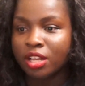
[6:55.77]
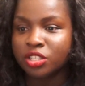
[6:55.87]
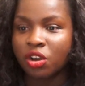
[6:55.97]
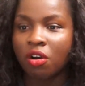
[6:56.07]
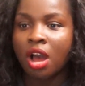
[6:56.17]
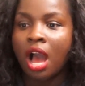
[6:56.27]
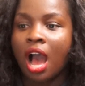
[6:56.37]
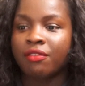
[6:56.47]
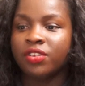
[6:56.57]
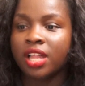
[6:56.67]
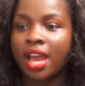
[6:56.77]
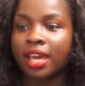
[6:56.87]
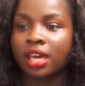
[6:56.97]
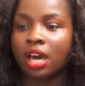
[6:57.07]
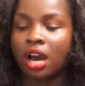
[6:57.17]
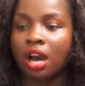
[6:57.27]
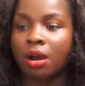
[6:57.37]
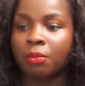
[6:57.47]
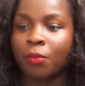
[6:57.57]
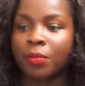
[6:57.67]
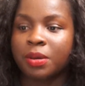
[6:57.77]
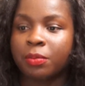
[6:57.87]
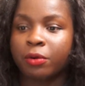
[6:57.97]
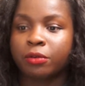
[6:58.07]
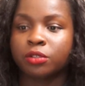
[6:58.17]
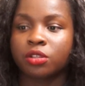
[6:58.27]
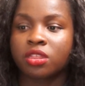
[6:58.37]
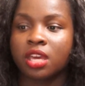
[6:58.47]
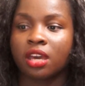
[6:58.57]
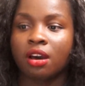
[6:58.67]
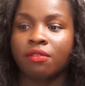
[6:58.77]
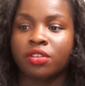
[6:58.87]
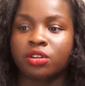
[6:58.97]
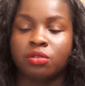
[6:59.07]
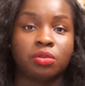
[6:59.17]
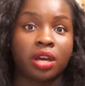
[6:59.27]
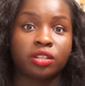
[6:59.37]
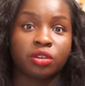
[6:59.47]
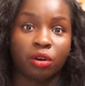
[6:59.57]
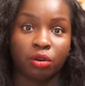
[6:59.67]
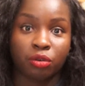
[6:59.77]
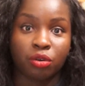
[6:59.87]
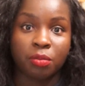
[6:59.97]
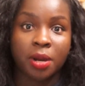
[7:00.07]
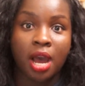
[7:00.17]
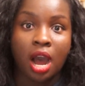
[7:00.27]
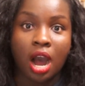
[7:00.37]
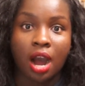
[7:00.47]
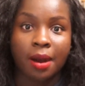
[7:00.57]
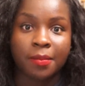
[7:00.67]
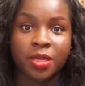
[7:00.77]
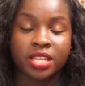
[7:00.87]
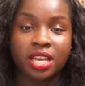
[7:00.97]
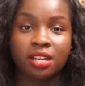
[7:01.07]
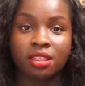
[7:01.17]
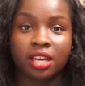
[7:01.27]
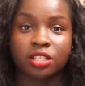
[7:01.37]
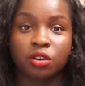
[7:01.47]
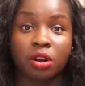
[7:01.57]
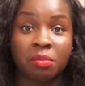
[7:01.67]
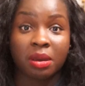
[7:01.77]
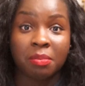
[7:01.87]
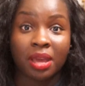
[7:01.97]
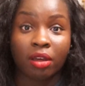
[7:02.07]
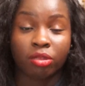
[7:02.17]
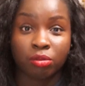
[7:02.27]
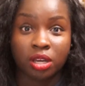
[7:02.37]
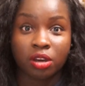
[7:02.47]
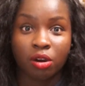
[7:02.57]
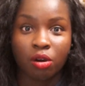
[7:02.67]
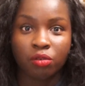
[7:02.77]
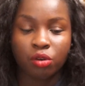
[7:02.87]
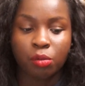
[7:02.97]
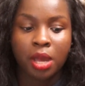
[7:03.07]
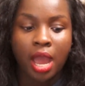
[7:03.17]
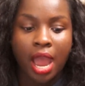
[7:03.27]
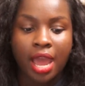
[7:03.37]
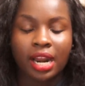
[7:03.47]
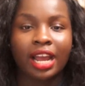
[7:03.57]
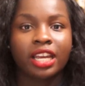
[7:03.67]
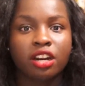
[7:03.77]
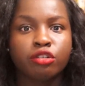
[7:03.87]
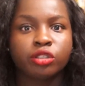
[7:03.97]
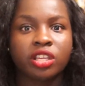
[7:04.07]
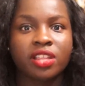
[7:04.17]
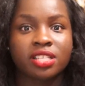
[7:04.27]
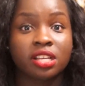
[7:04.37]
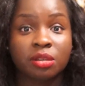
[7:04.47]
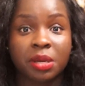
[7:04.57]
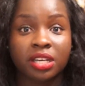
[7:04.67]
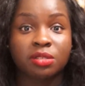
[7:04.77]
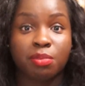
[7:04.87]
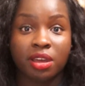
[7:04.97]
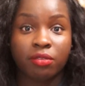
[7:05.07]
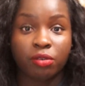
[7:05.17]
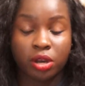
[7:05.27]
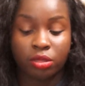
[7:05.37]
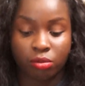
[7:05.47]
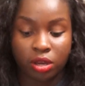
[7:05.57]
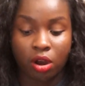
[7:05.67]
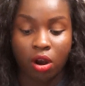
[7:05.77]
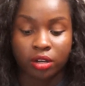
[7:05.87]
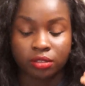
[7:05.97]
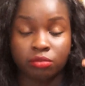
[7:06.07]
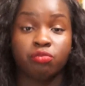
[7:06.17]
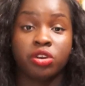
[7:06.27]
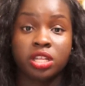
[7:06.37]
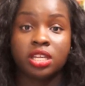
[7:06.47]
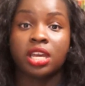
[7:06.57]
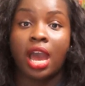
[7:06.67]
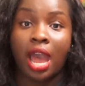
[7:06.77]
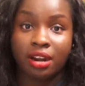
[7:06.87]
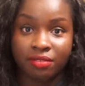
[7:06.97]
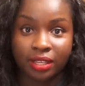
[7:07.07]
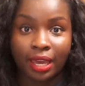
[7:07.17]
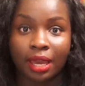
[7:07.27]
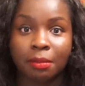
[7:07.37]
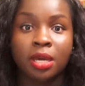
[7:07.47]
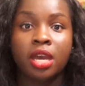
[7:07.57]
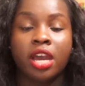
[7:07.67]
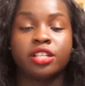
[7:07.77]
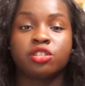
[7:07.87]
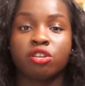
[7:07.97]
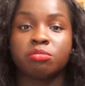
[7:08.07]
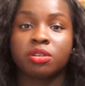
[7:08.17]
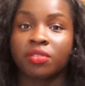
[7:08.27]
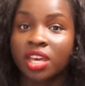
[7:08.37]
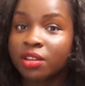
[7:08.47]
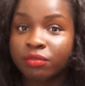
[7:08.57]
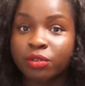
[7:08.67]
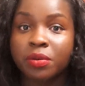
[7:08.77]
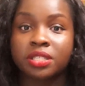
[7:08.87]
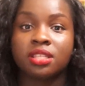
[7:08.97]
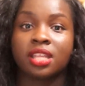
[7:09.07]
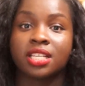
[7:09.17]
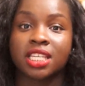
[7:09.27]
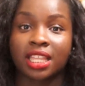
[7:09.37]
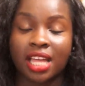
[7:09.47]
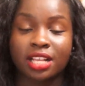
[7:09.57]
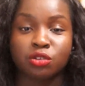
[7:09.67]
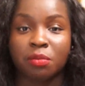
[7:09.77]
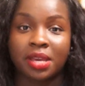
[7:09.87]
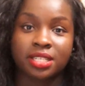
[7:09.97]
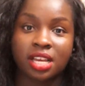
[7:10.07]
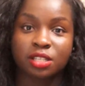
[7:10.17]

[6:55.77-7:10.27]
So I feel like when people think of the new next girl group, they tend to think it's going a big three girl group, and I can understand that sentiment because big three are really ahead of the game in terms of influence and things like that, so it makes sense.